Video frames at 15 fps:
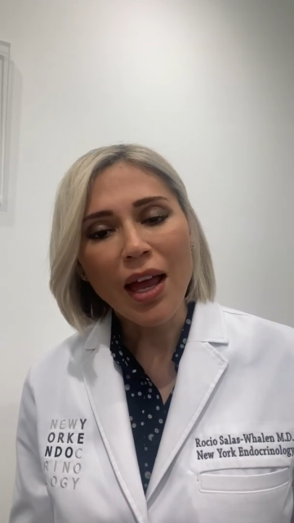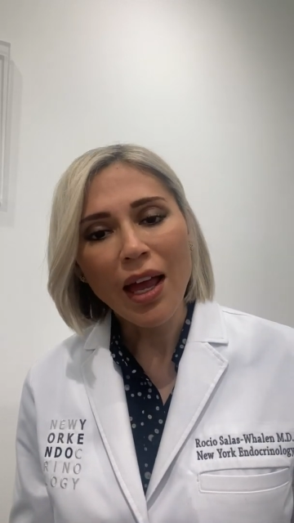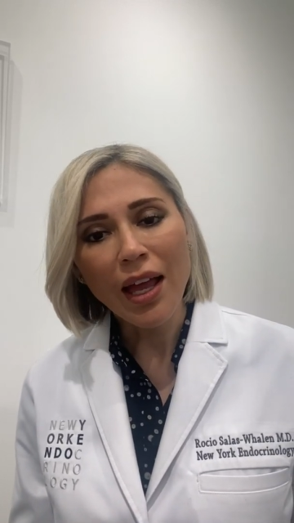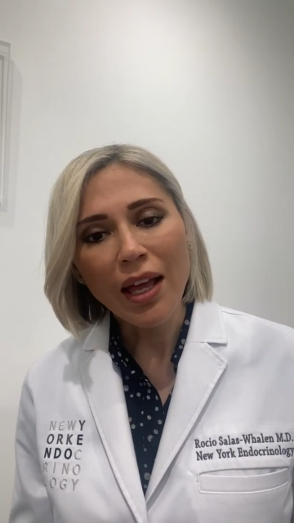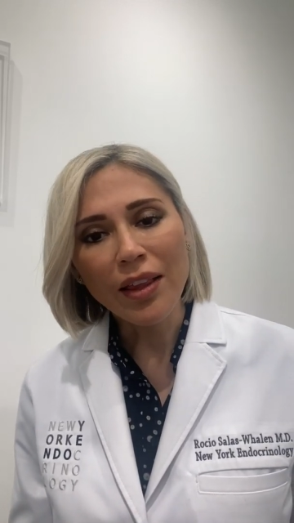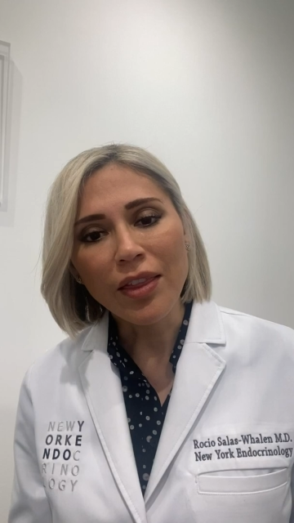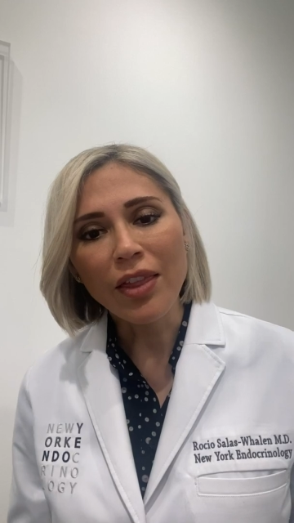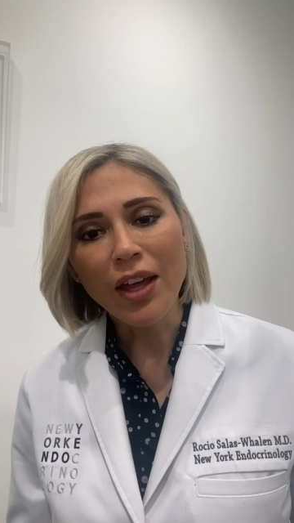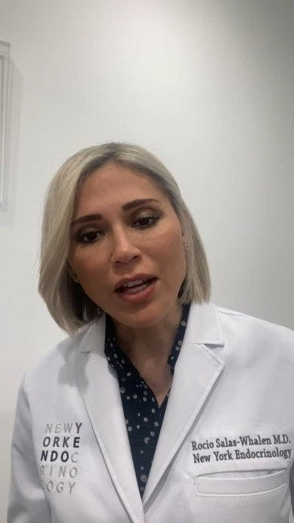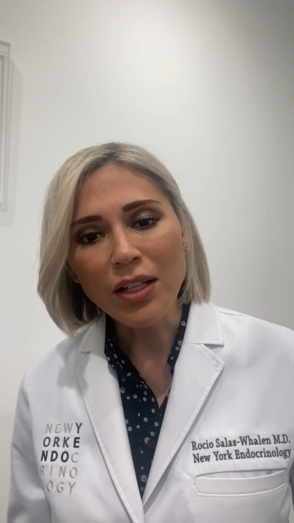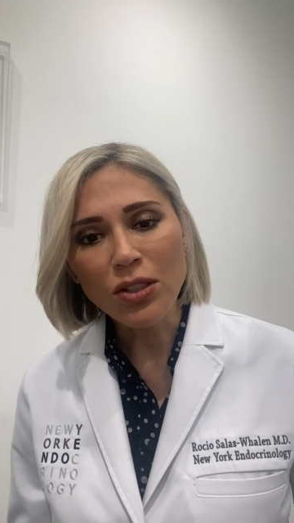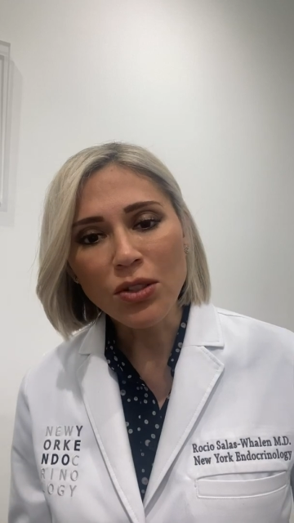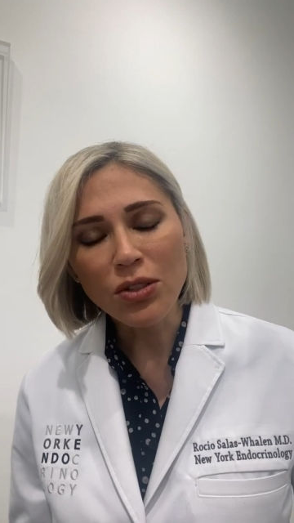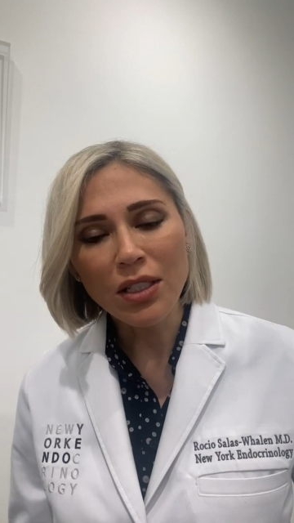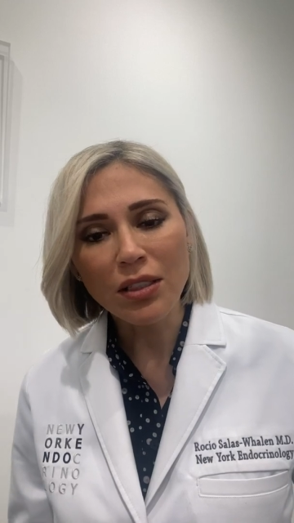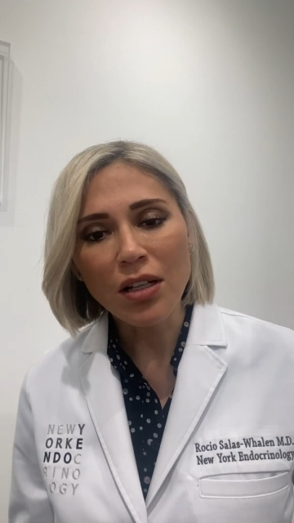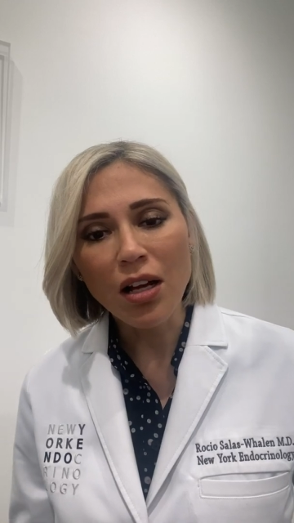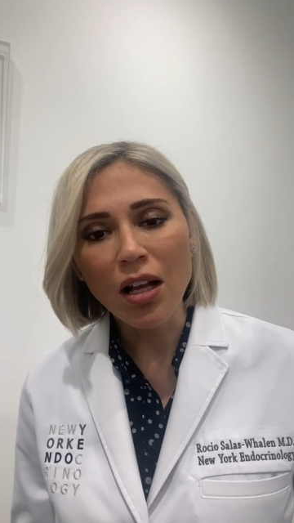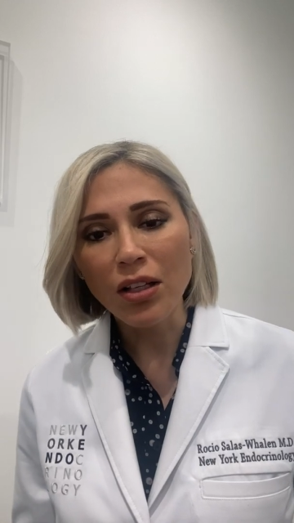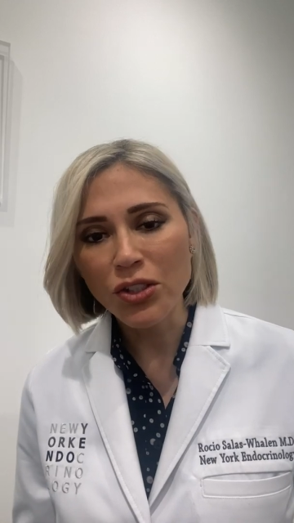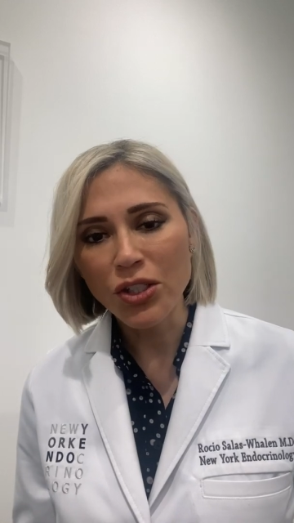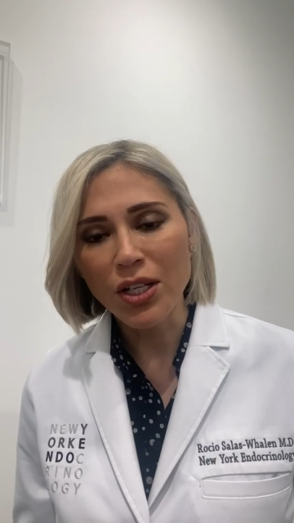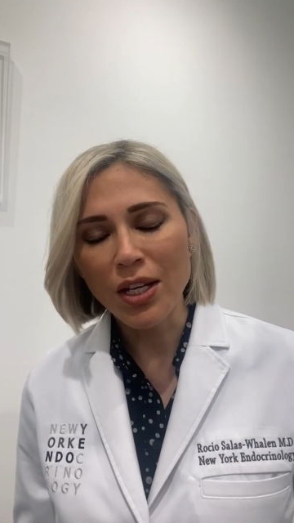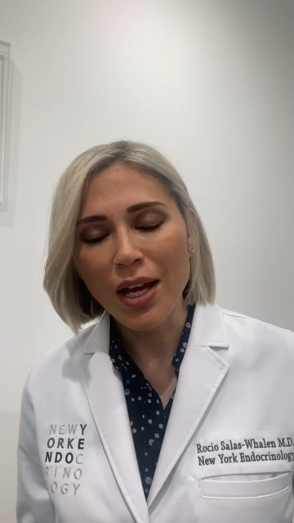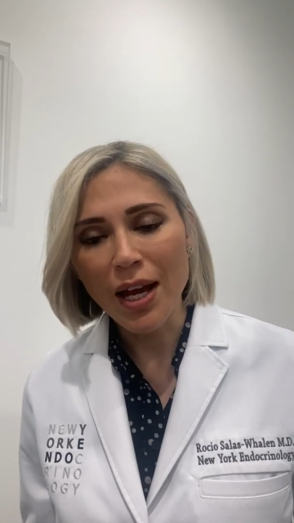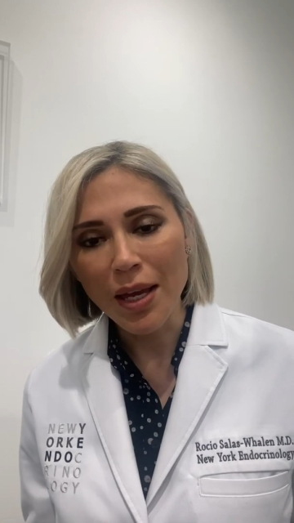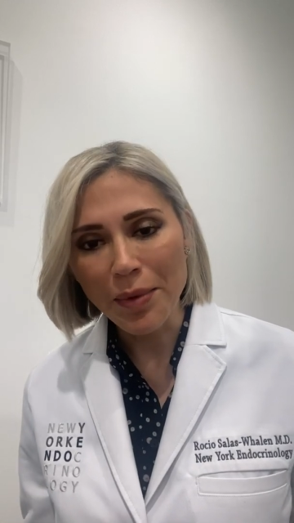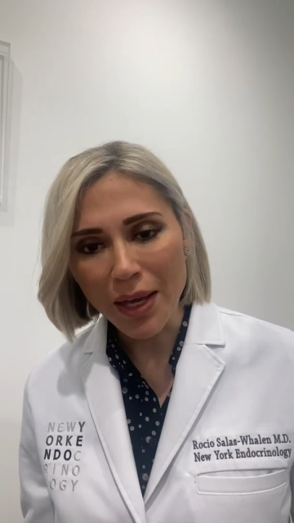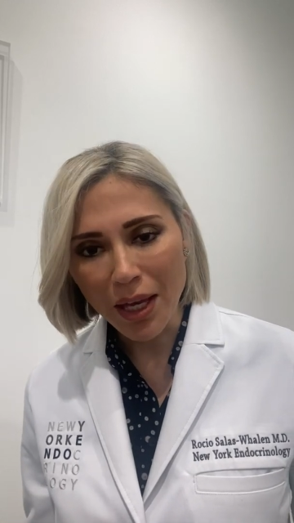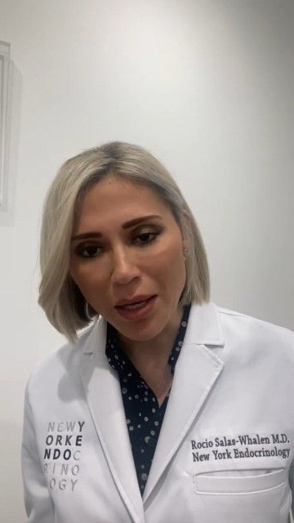And thanks to technology, I'm